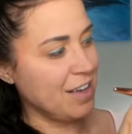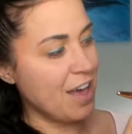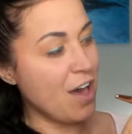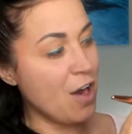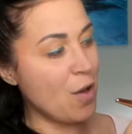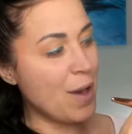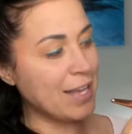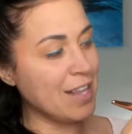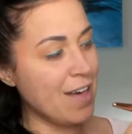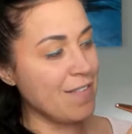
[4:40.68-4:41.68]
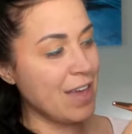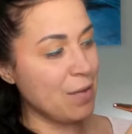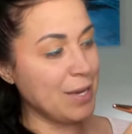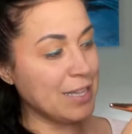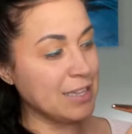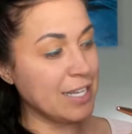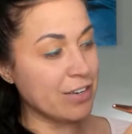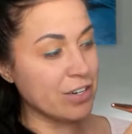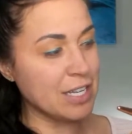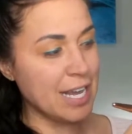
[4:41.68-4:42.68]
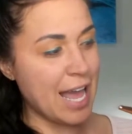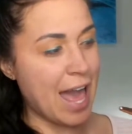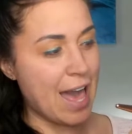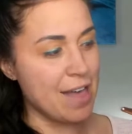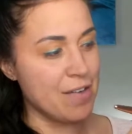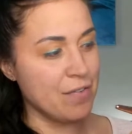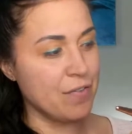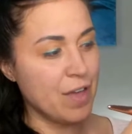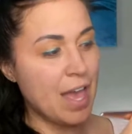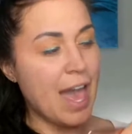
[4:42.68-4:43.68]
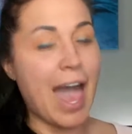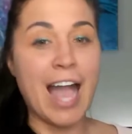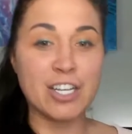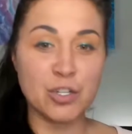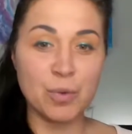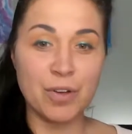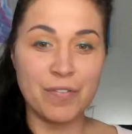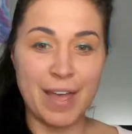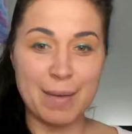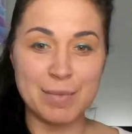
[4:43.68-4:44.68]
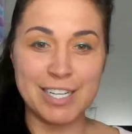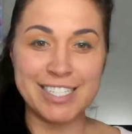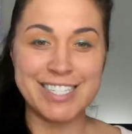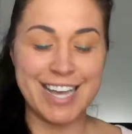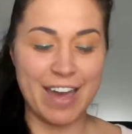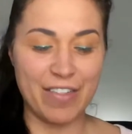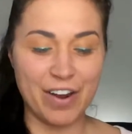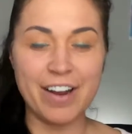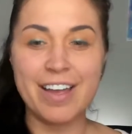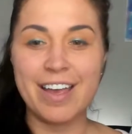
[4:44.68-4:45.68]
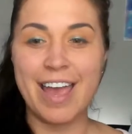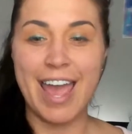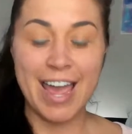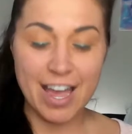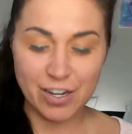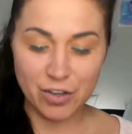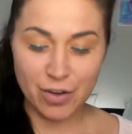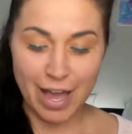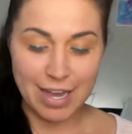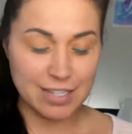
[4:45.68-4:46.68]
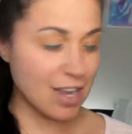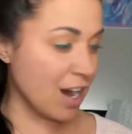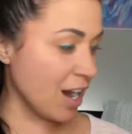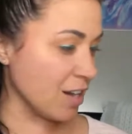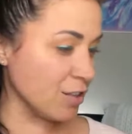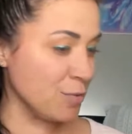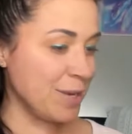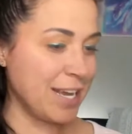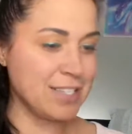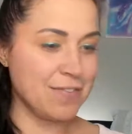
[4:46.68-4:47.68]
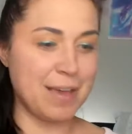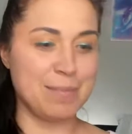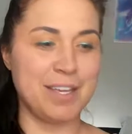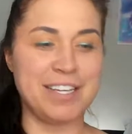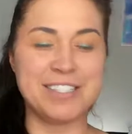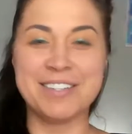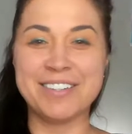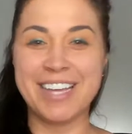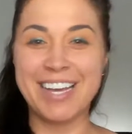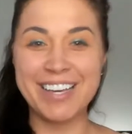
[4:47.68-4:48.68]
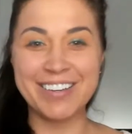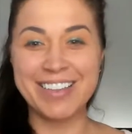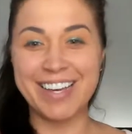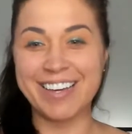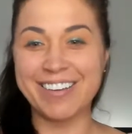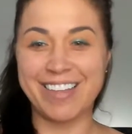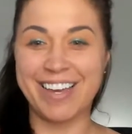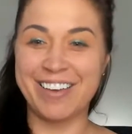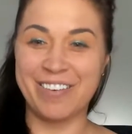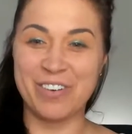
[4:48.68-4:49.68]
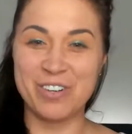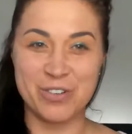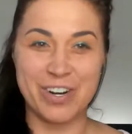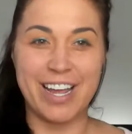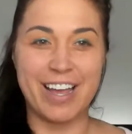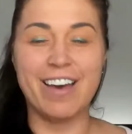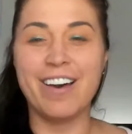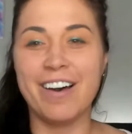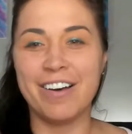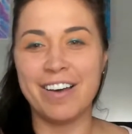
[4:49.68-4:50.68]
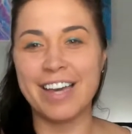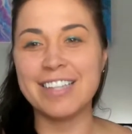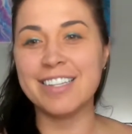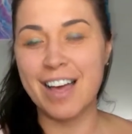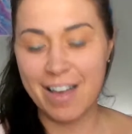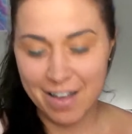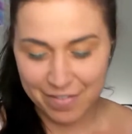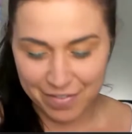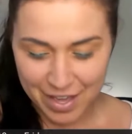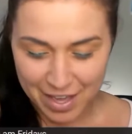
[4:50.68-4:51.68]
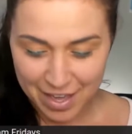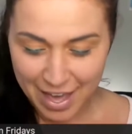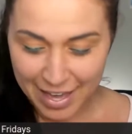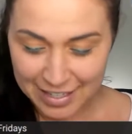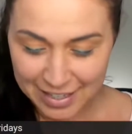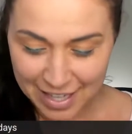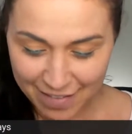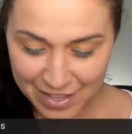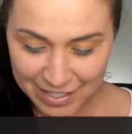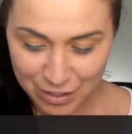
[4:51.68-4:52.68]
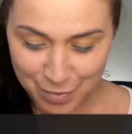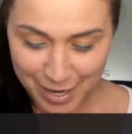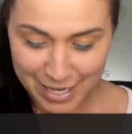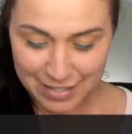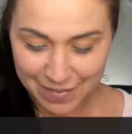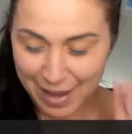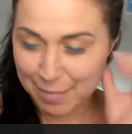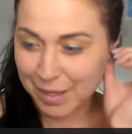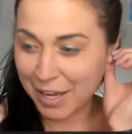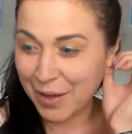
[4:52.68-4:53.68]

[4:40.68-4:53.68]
Oh, I love it. We literally have actual family together, and you guys are our Luminesce family. So thank you, thank you, thank you for joining. Oh, I love this Luminesce family.